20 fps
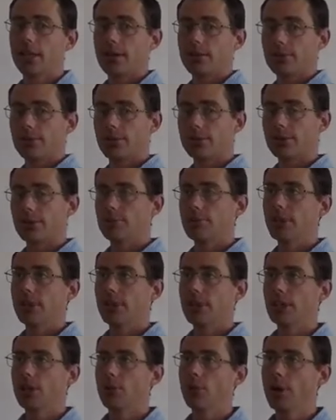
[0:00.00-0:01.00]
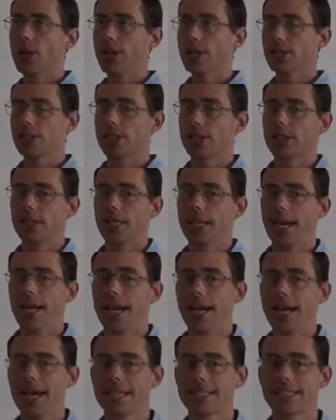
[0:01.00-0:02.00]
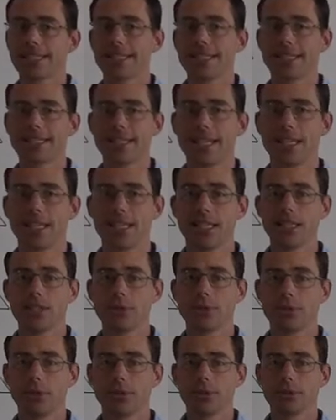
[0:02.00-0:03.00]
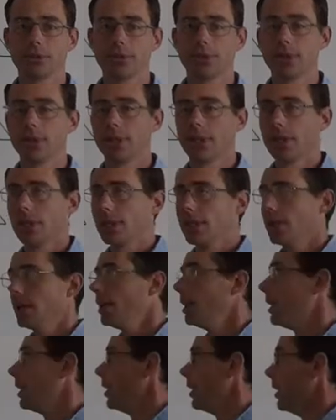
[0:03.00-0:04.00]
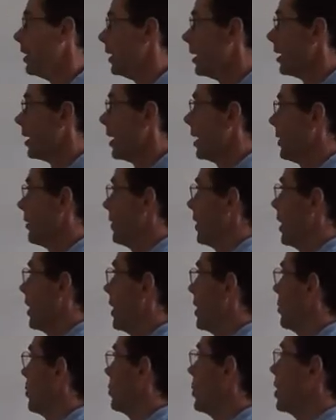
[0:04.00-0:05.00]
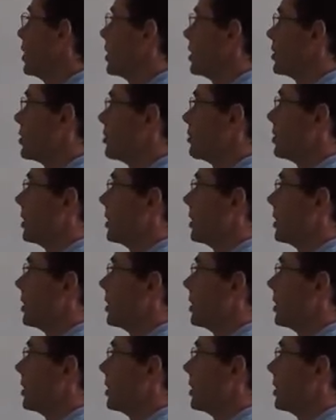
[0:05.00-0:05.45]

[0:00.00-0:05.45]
For it to be an equation, it has to stay equal. And then we can